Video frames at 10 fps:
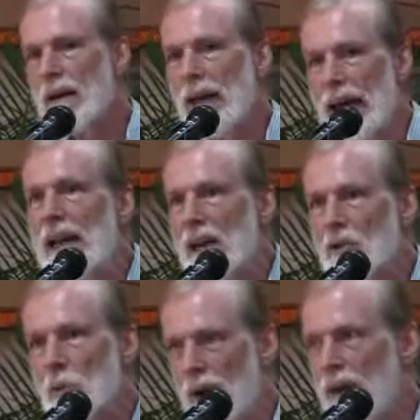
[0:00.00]

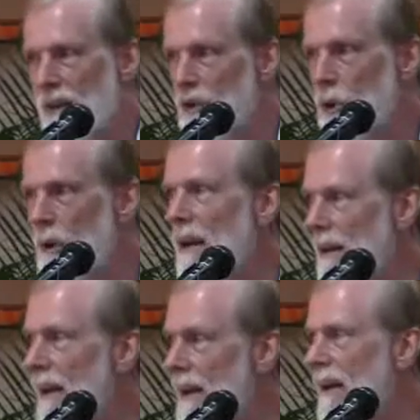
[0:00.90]
Ekatva is
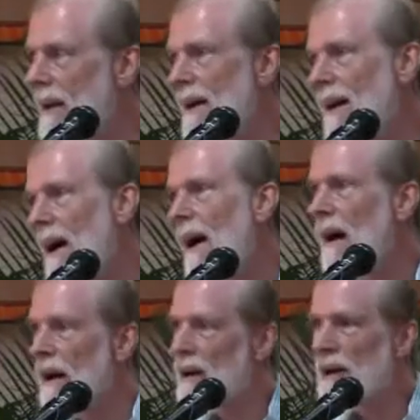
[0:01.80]
unity.
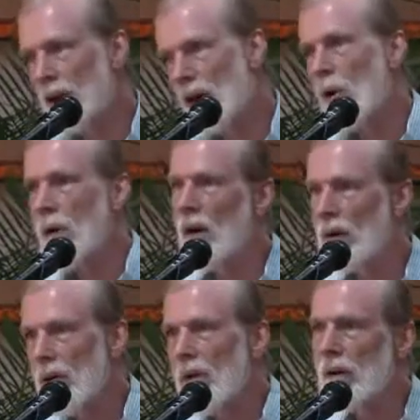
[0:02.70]
Can no
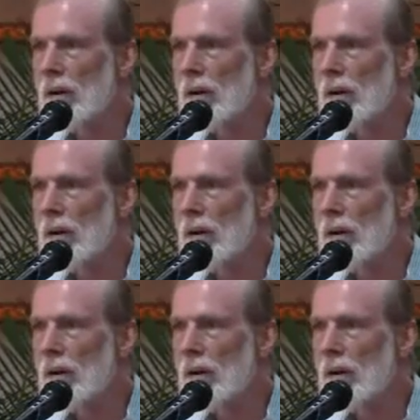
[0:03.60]
longer